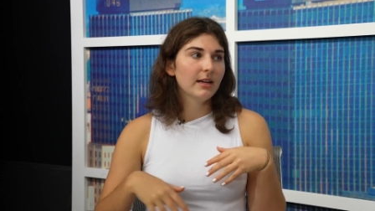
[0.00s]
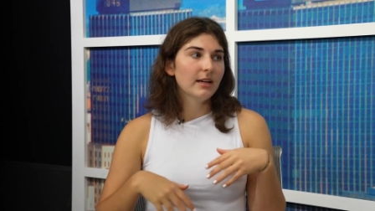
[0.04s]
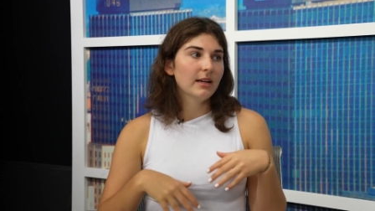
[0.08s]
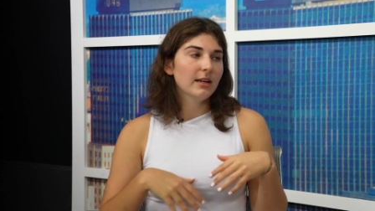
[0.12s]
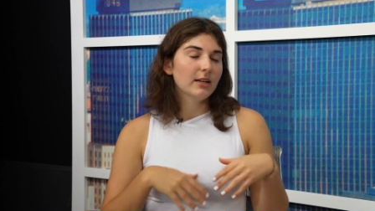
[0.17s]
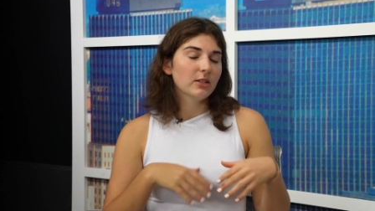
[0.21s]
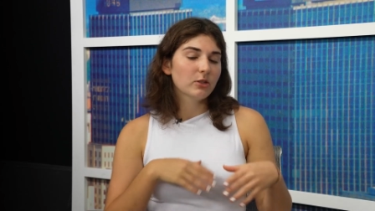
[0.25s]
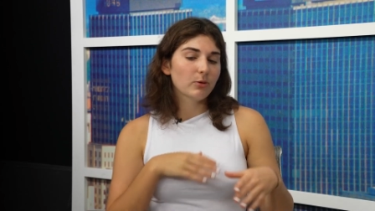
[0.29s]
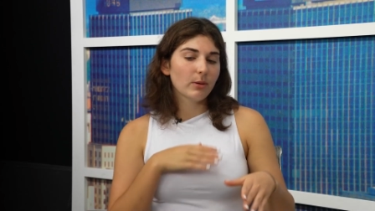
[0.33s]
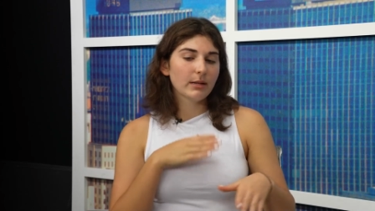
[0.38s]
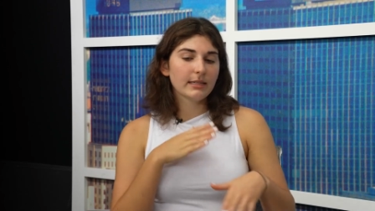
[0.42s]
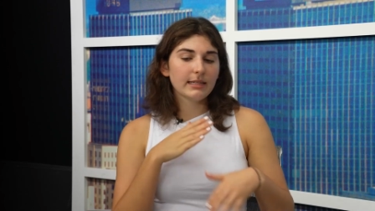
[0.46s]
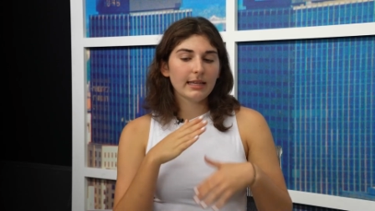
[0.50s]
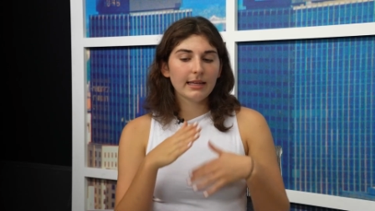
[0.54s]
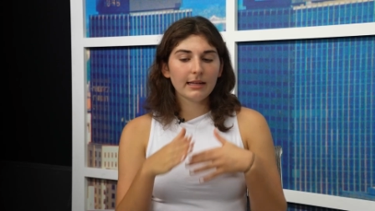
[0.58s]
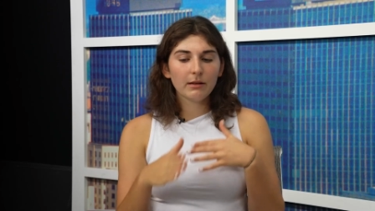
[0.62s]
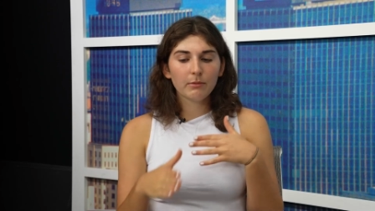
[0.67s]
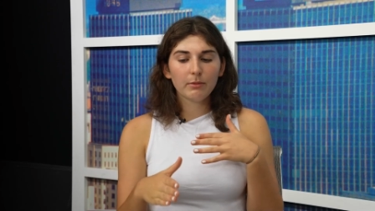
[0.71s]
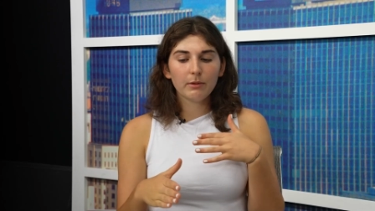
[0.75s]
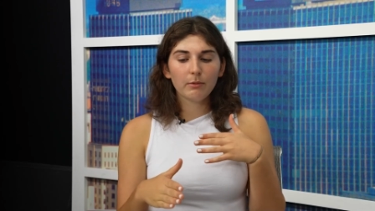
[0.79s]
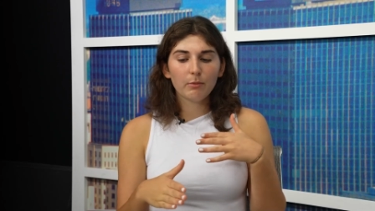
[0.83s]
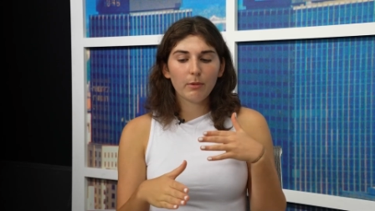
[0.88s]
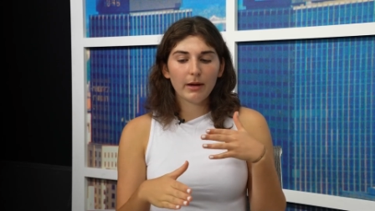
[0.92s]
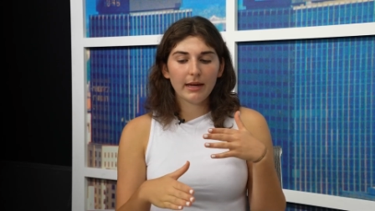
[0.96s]
So I think
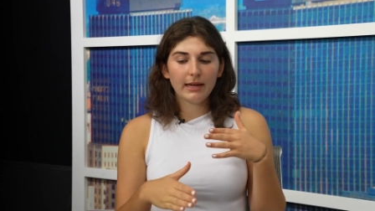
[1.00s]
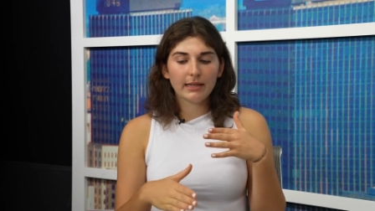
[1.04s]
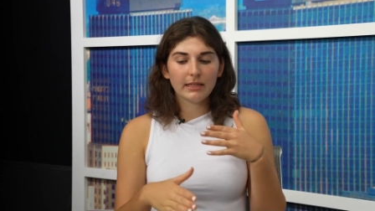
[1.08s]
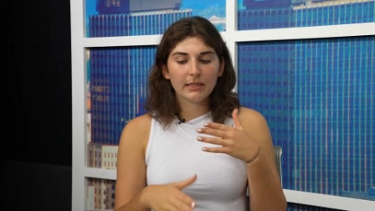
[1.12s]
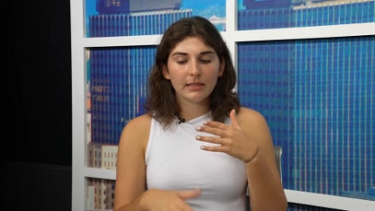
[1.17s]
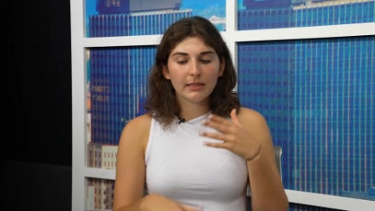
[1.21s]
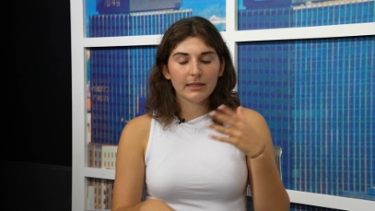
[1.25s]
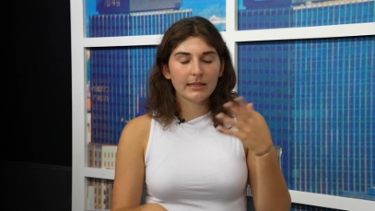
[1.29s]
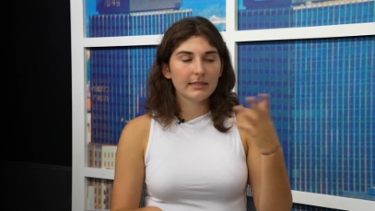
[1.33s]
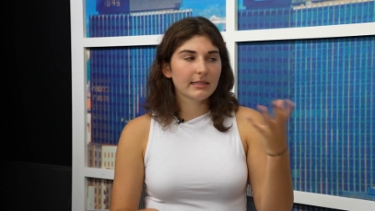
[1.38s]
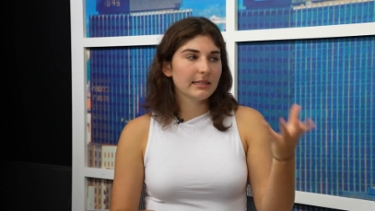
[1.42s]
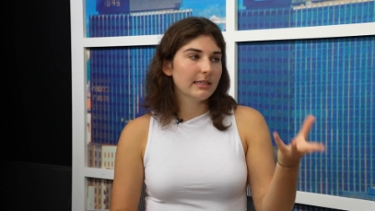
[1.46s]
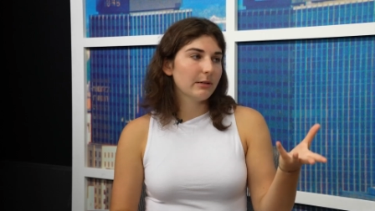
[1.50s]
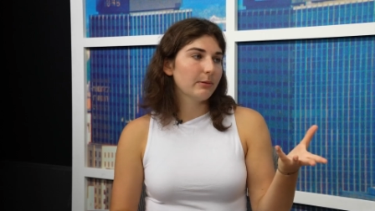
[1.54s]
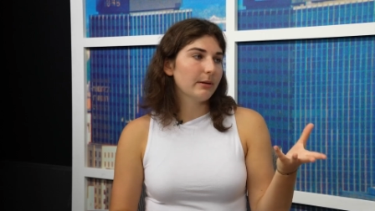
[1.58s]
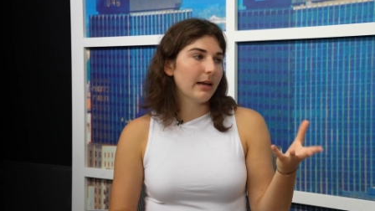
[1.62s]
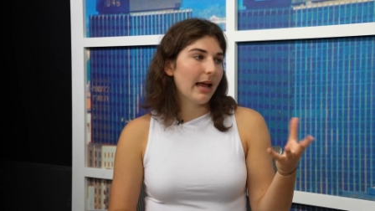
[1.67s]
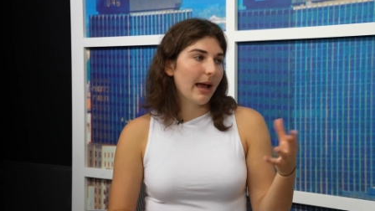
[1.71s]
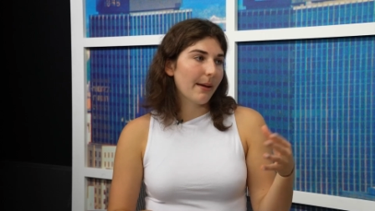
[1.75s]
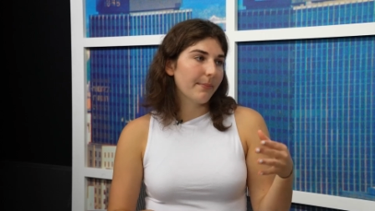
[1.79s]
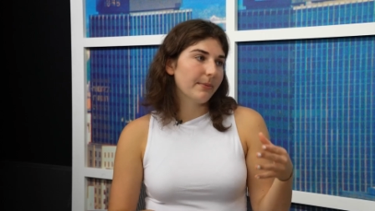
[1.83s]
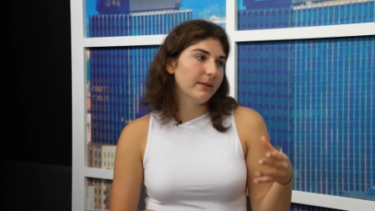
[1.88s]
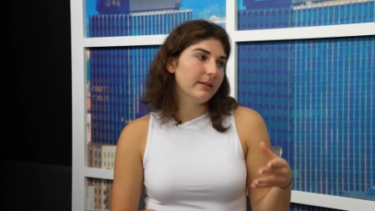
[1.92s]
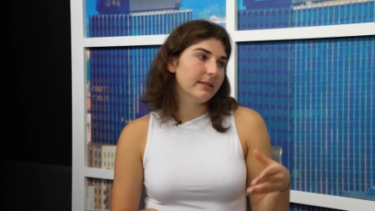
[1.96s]
we wait and see what
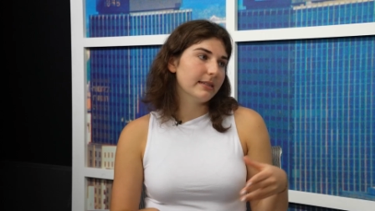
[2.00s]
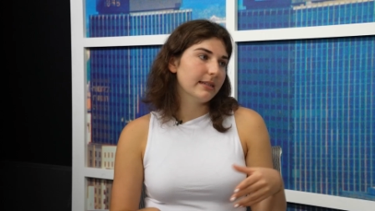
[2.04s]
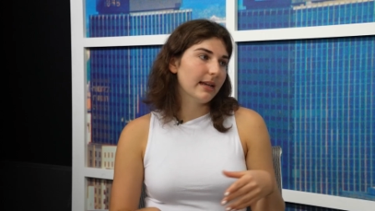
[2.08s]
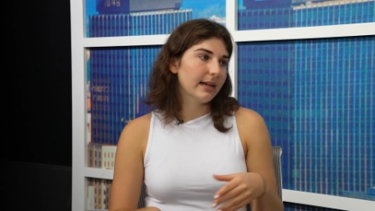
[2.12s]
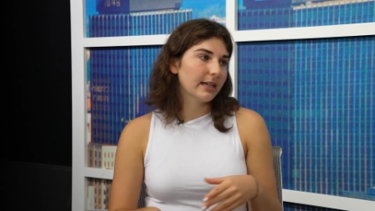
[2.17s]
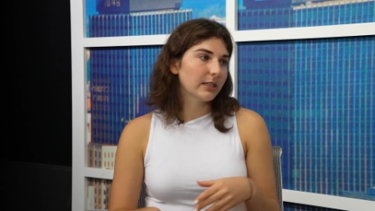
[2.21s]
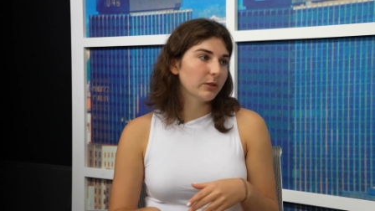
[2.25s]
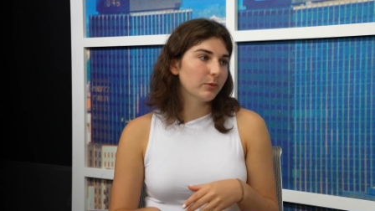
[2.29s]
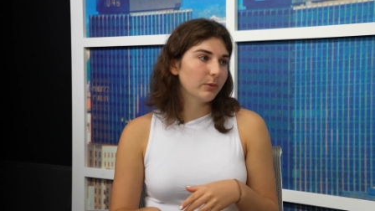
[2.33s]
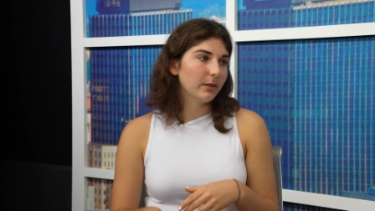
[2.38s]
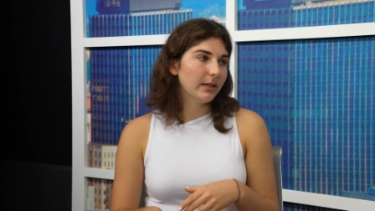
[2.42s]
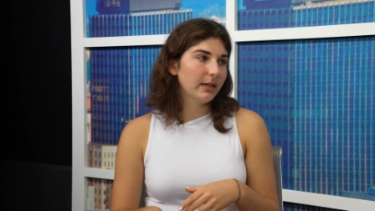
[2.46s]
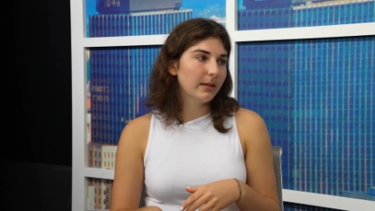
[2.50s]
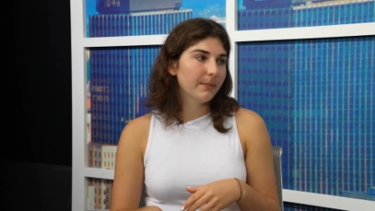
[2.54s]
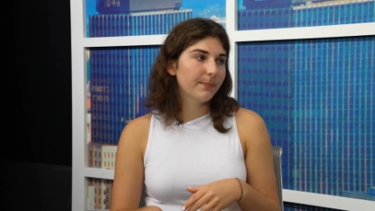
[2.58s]
happens next week.